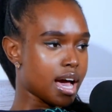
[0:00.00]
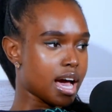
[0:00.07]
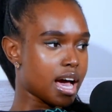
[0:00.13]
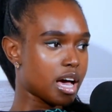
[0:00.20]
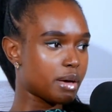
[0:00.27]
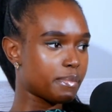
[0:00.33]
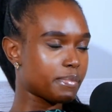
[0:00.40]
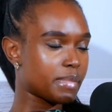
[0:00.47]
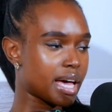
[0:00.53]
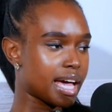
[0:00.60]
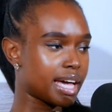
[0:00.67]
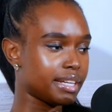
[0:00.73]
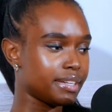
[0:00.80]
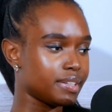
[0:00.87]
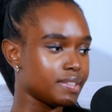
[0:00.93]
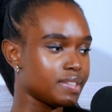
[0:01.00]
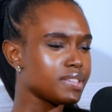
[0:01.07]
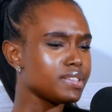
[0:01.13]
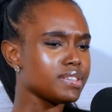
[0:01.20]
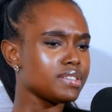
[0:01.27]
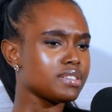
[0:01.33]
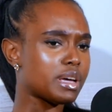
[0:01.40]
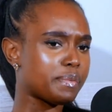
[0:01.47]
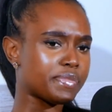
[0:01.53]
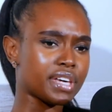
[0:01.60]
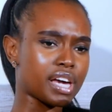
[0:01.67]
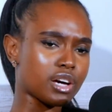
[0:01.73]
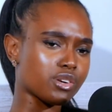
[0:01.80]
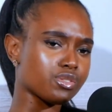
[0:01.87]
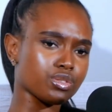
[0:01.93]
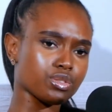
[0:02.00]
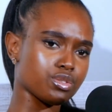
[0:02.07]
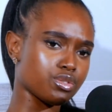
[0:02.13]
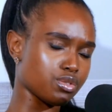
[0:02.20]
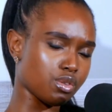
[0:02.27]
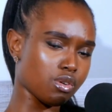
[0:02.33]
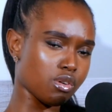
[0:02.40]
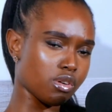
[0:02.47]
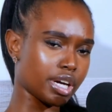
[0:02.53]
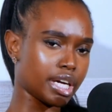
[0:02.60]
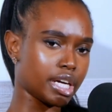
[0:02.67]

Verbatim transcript: Um, and this is something I also saw